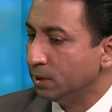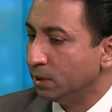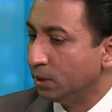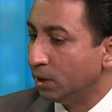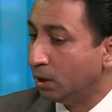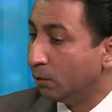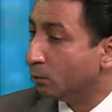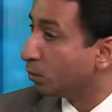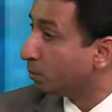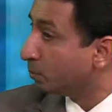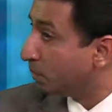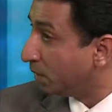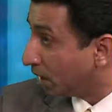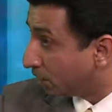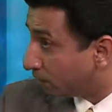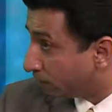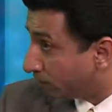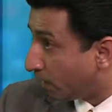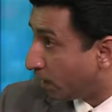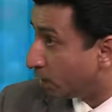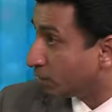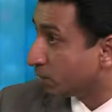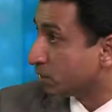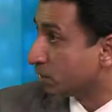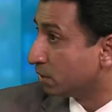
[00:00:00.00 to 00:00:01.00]
It would be
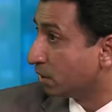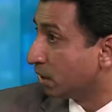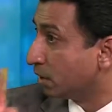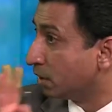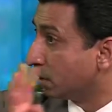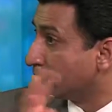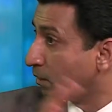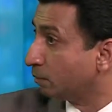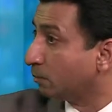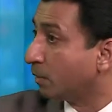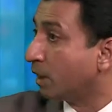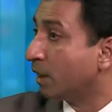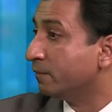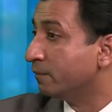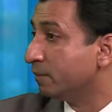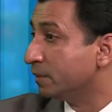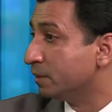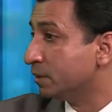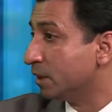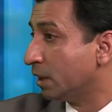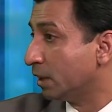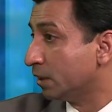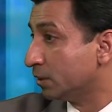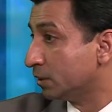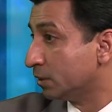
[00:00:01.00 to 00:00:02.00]
unfair to say that the private
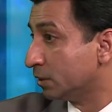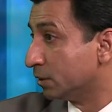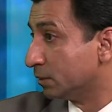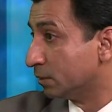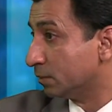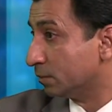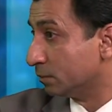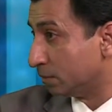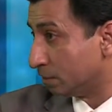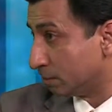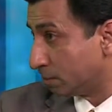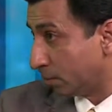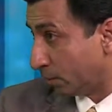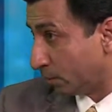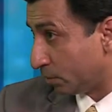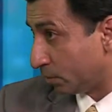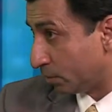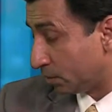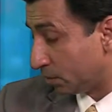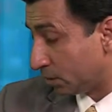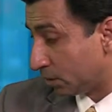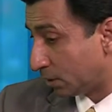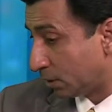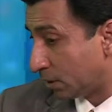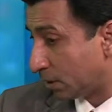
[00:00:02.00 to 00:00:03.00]
sector, there
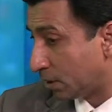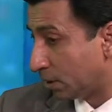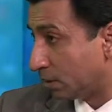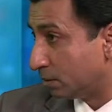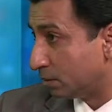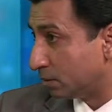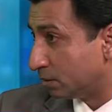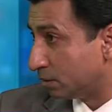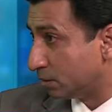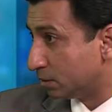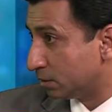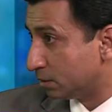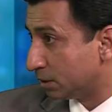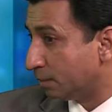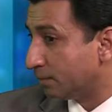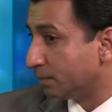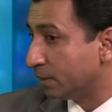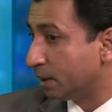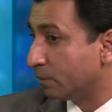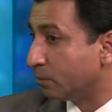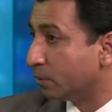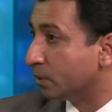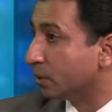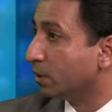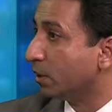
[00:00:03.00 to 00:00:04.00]
was some
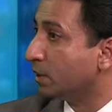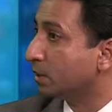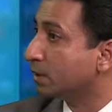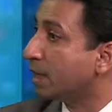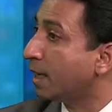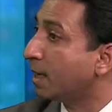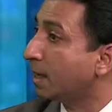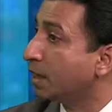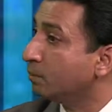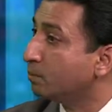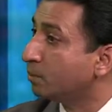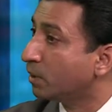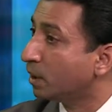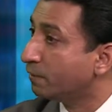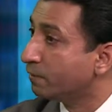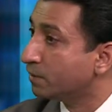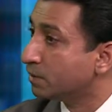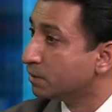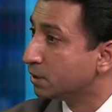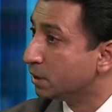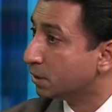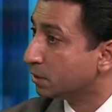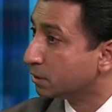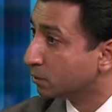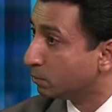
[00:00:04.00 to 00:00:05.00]
that were attacking
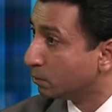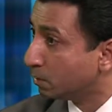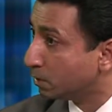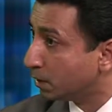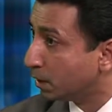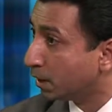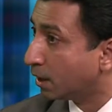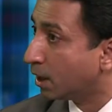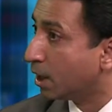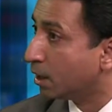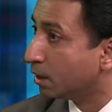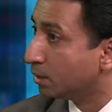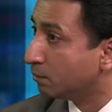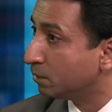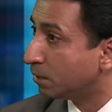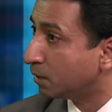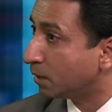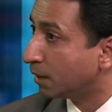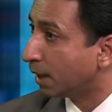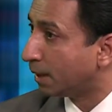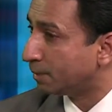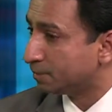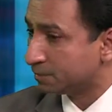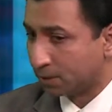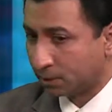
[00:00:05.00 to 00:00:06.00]
private sector when the economy
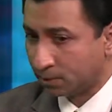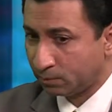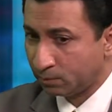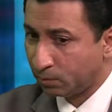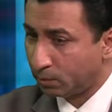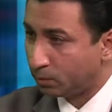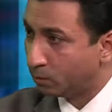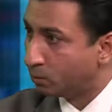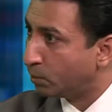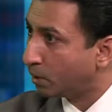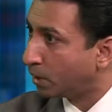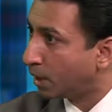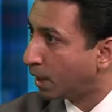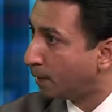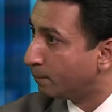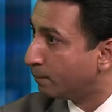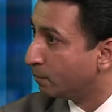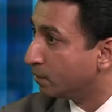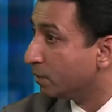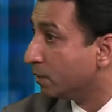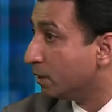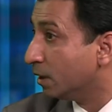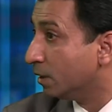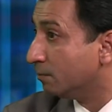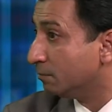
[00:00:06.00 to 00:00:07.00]
collapsed. Like, well, what
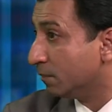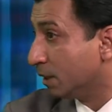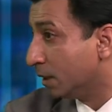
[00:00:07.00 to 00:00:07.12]
happened to them?